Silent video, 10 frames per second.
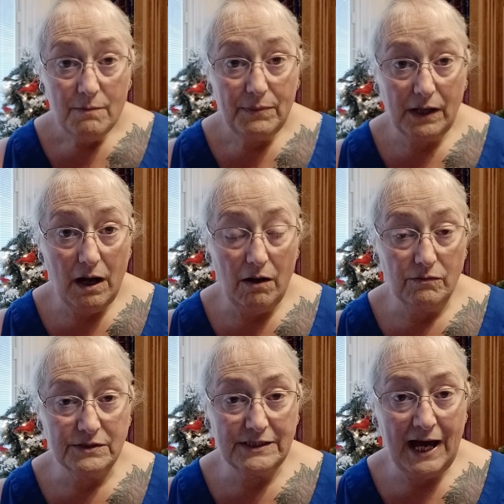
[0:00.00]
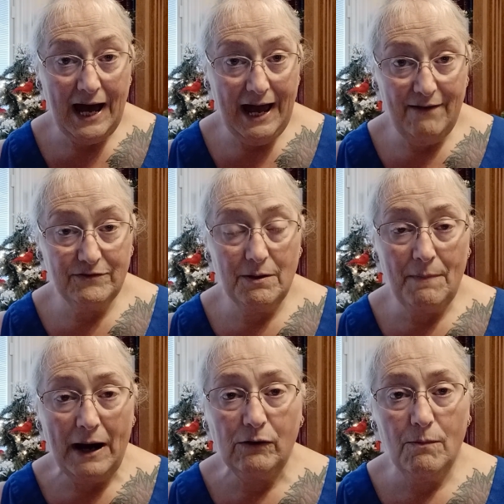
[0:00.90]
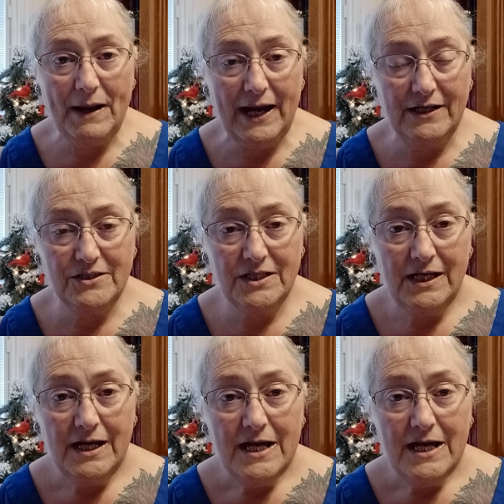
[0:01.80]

because I have to micromanage